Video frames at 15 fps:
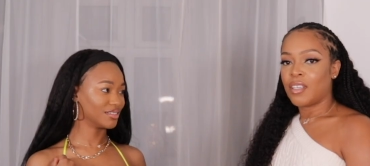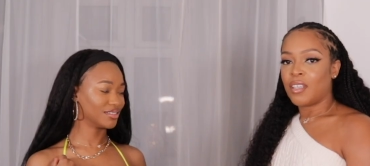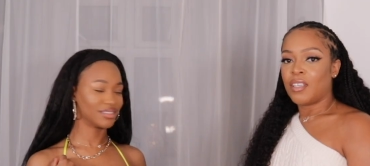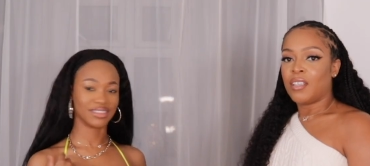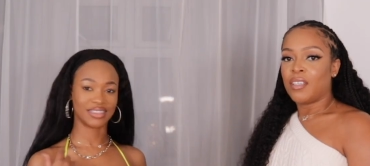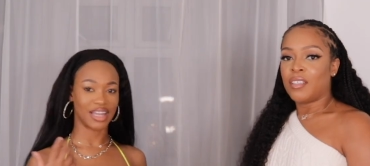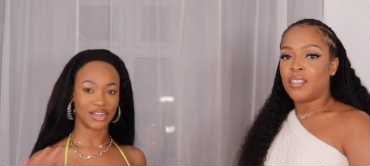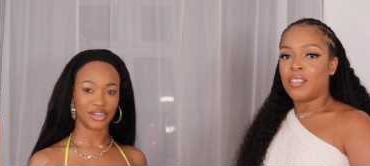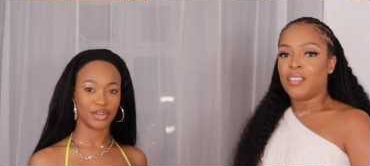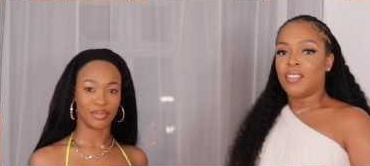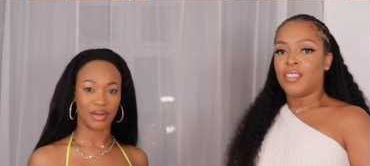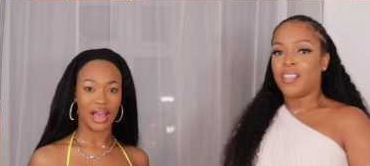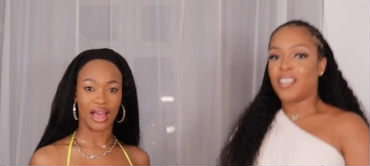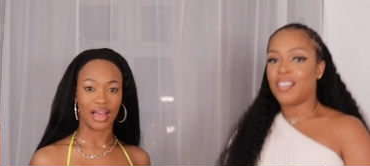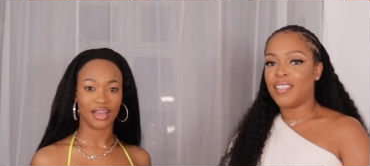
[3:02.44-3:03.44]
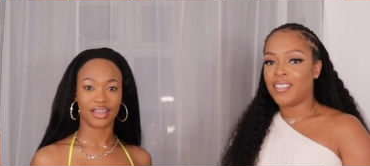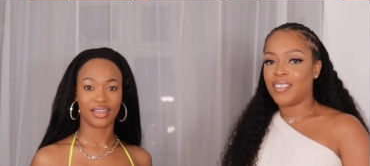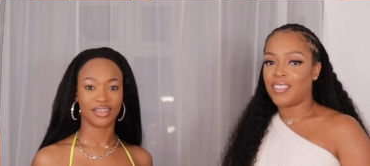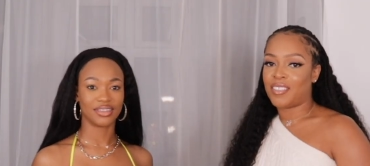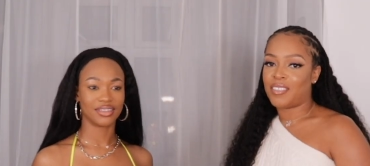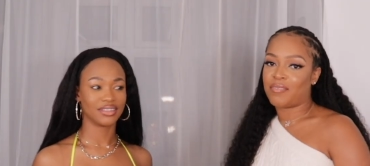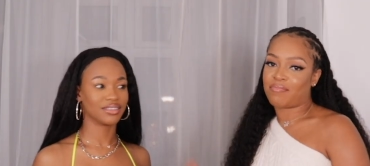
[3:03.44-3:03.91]
Speaker 1: Standard black.
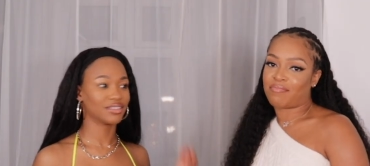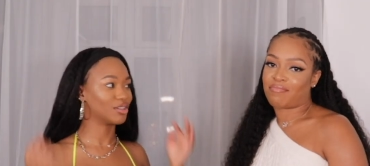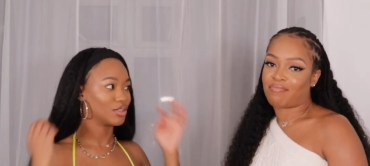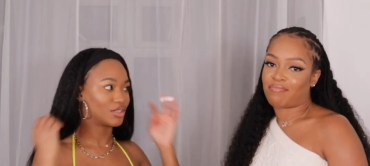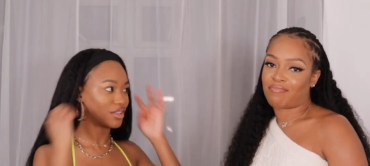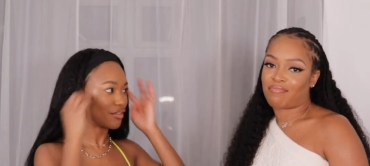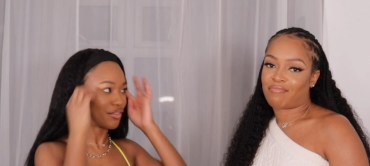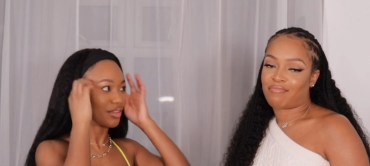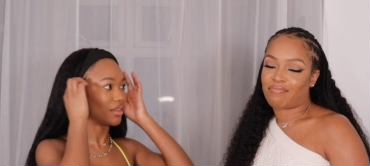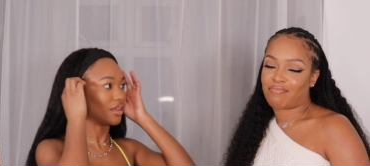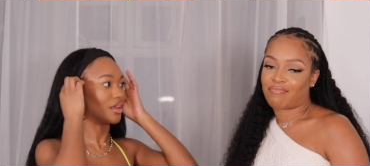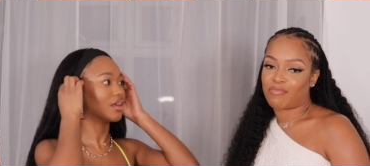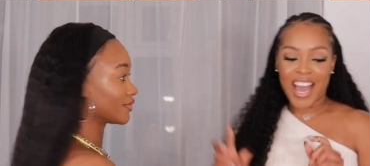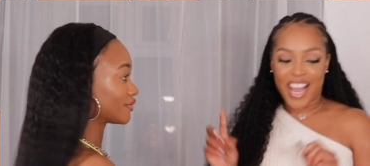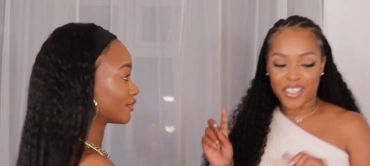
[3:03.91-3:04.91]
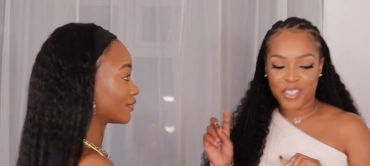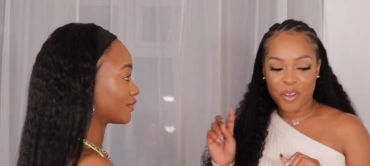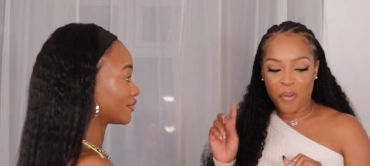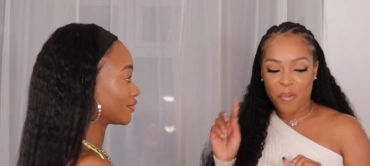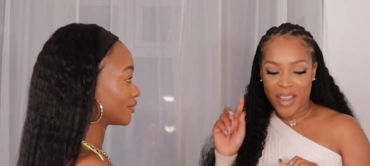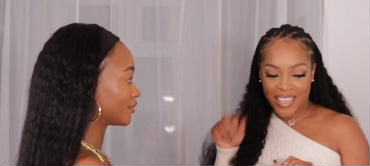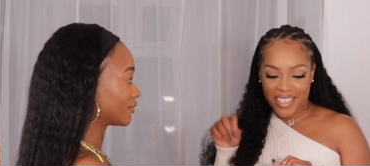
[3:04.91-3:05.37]
Goes with everything.
Speaker 2: As
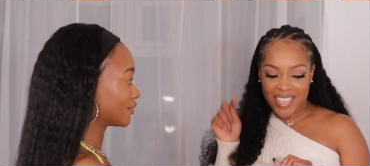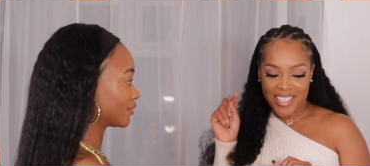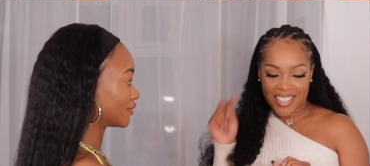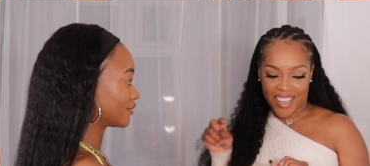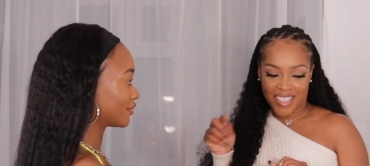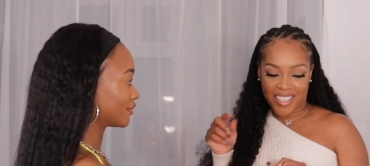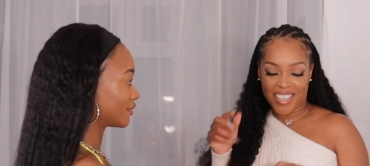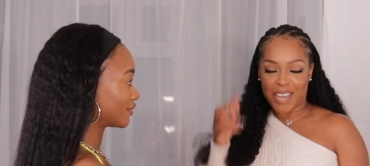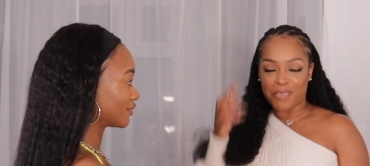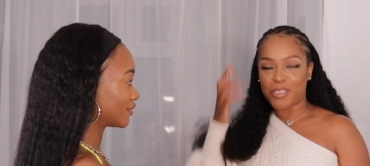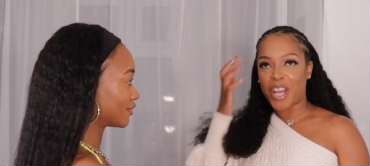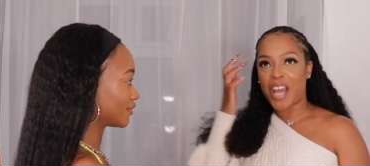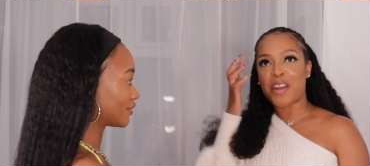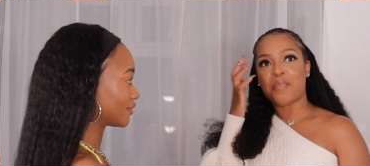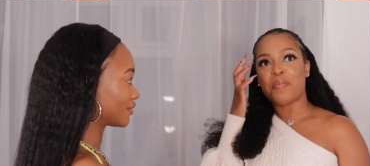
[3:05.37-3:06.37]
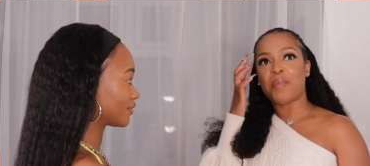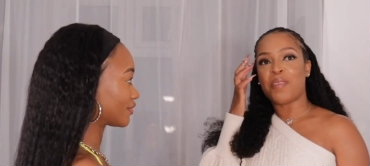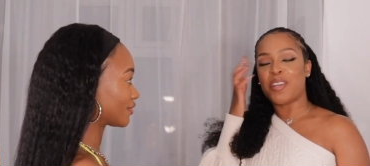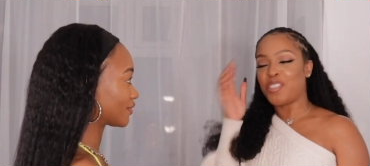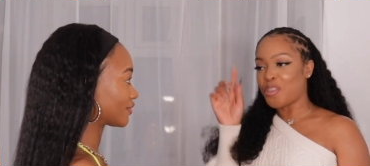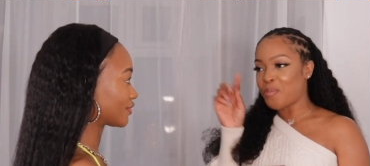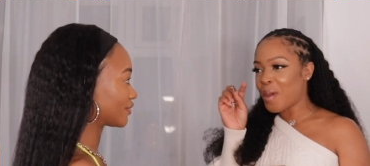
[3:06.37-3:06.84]
you're wearing this colour, I'm trying to remember.
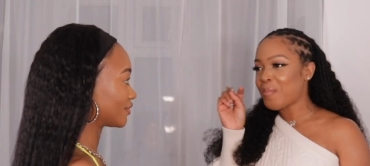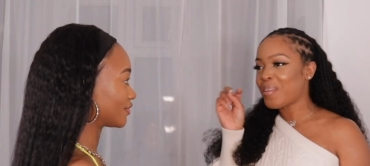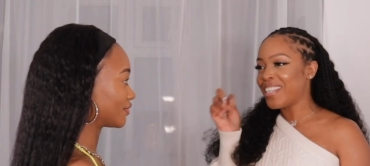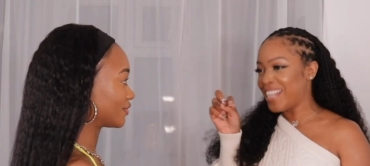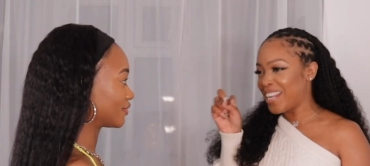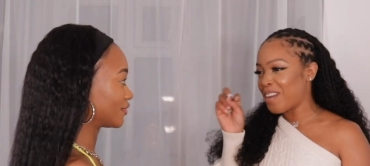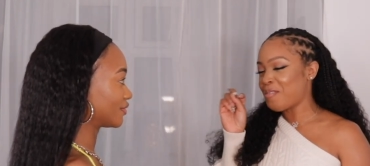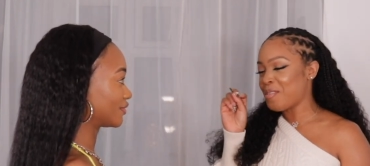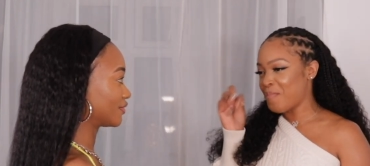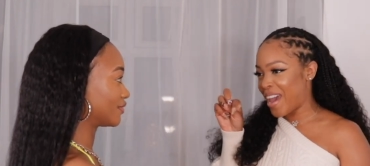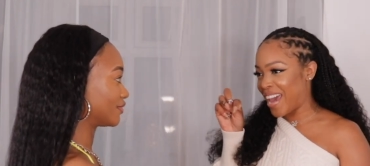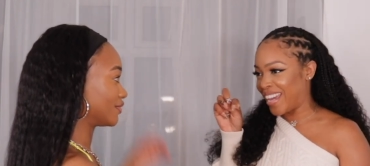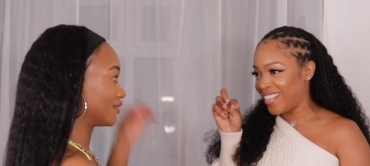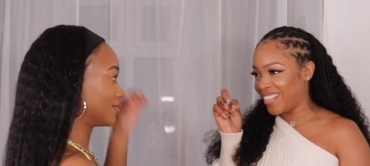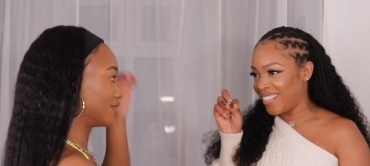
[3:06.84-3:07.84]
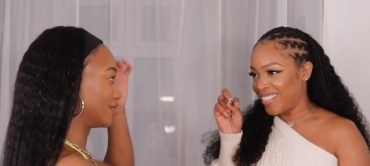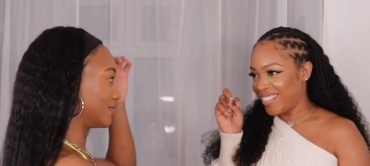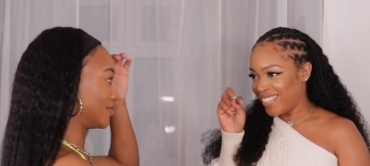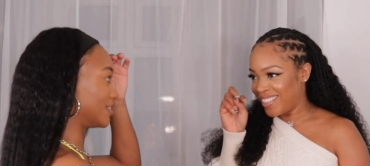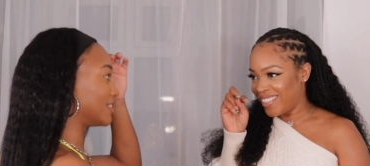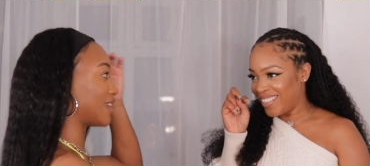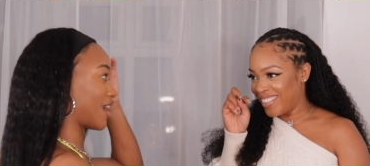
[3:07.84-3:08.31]
Do you remember the day that we met?
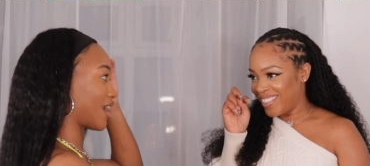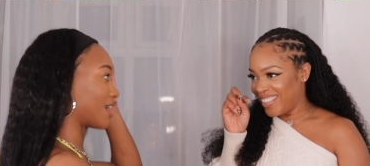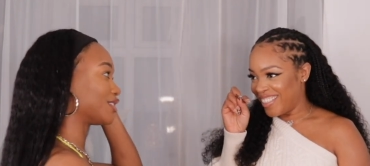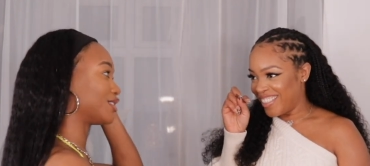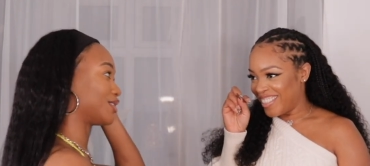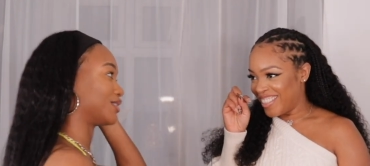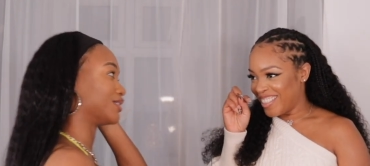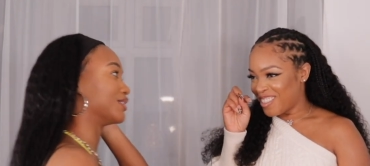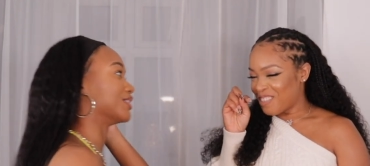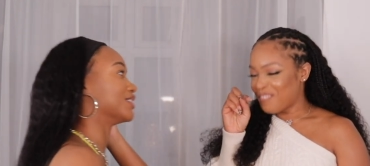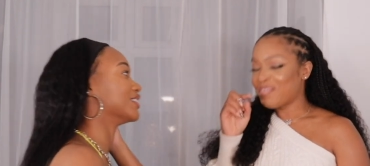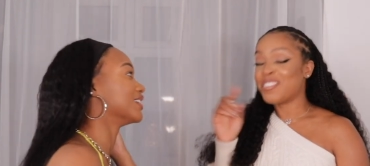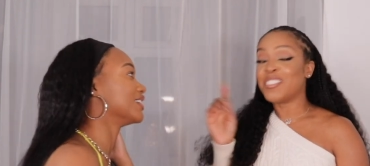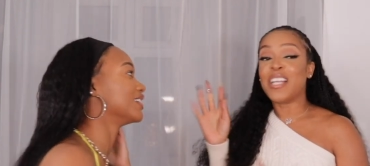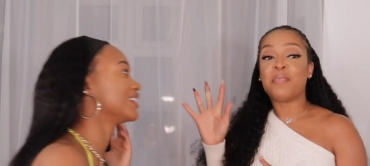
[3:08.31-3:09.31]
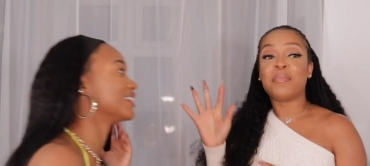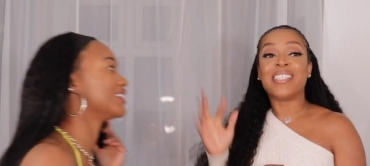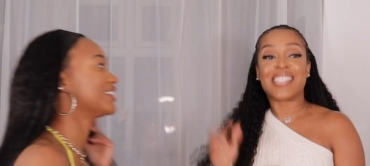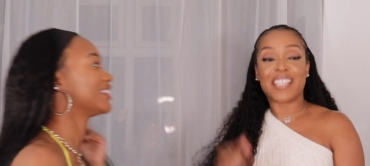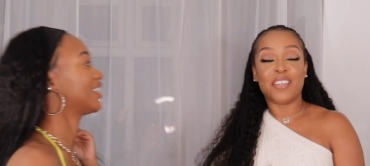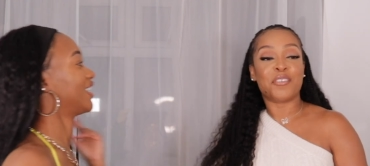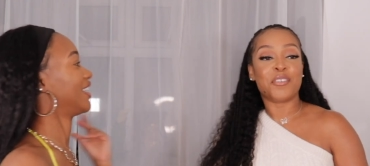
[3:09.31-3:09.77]
Speaker 1: Yeah, I do. Let me
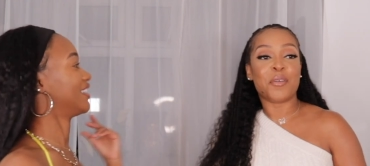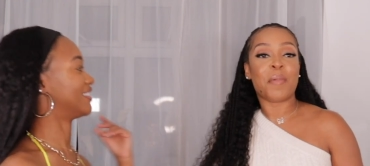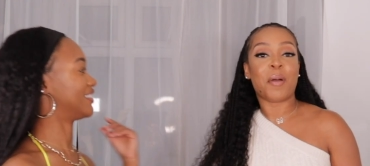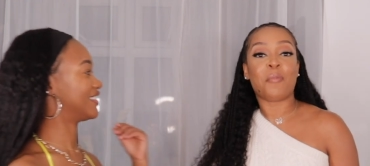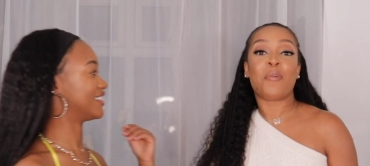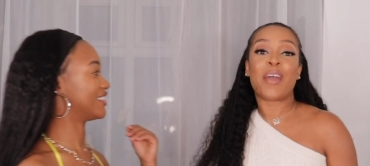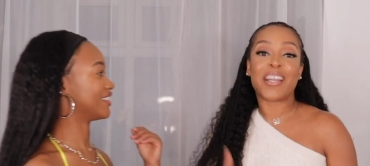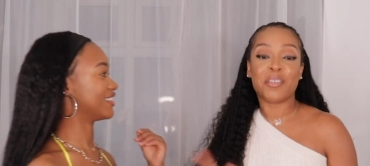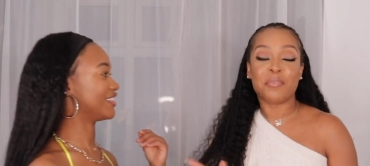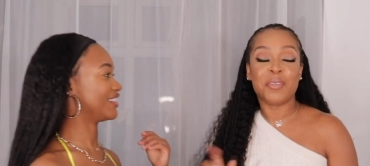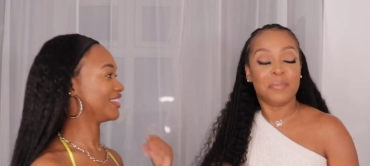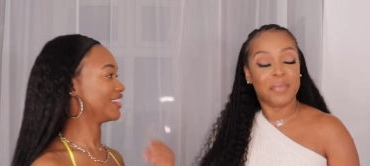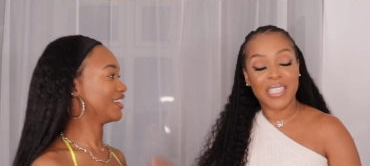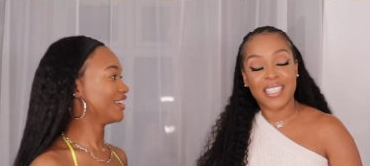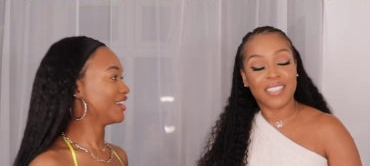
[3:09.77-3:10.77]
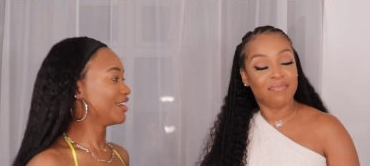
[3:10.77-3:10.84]
see yes. if you
Speaker 2: remember. Where did we meet?